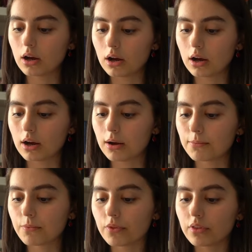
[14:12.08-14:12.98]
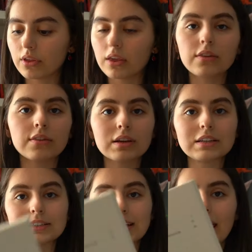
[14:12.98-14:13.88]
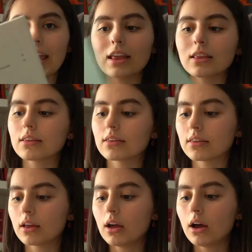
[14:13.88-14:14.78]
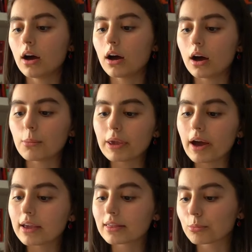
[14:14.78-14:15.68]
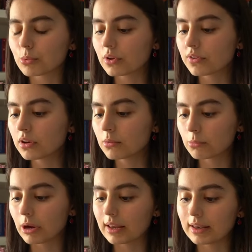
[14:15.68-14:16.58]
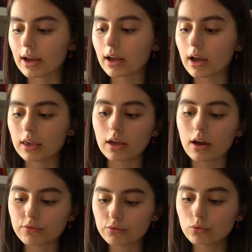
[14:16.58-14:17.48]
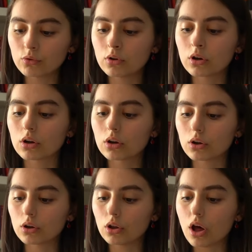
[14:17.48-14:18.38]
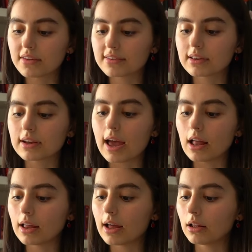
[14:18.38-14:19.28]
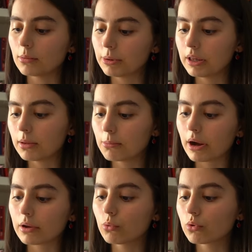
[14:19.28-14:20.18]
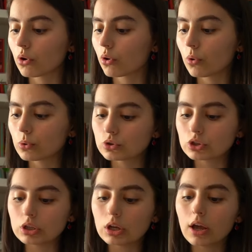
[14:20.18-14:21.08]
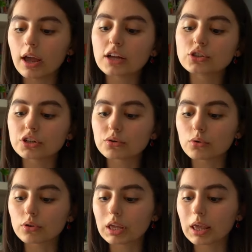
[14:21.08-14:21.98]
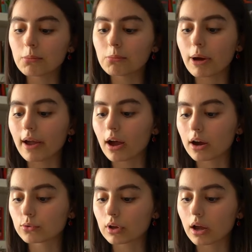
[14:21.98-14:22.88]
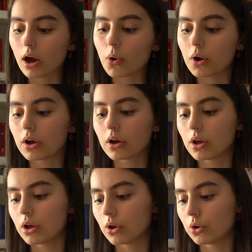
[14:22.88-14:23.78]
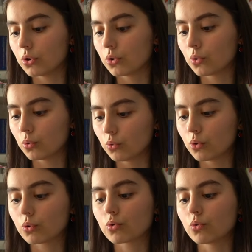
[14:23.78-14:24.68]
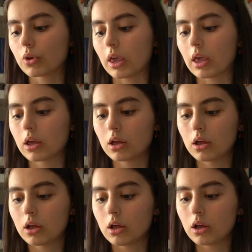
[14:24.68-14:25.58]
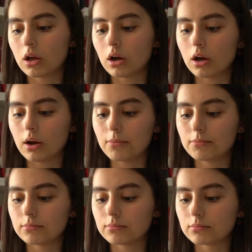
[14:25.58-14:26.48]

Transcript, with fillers: Um, these contains uh, Behind the Prison by Nagai Kafu, Closet L L B by Uno Koji, and General Kim by Akutagawa Ryunosuke. Um,